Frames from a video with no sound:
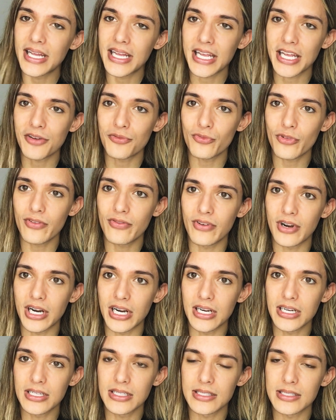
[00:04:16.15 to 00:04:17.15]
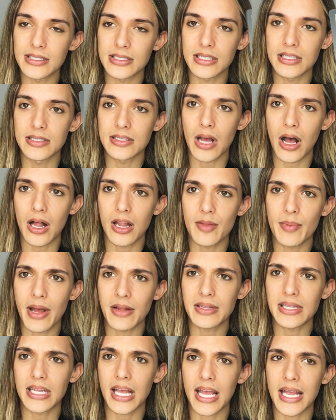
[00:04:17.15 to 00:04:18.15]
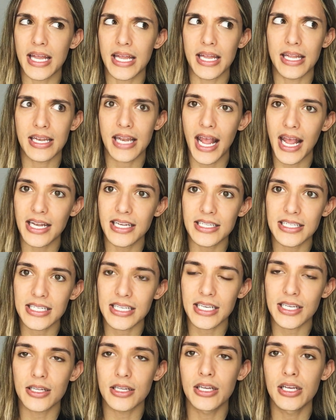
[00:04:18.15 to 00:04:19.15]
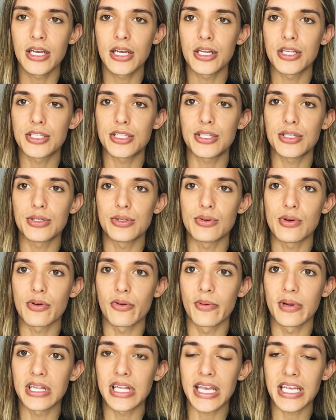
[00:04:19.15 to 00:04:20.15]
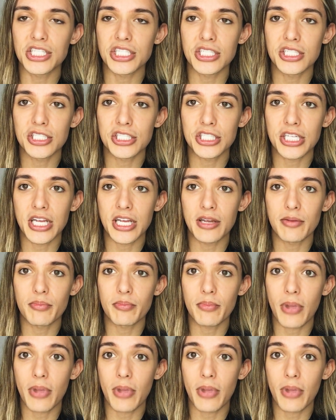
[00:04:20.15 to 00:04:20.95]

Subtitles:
in reverse is all about an ending to a relationship,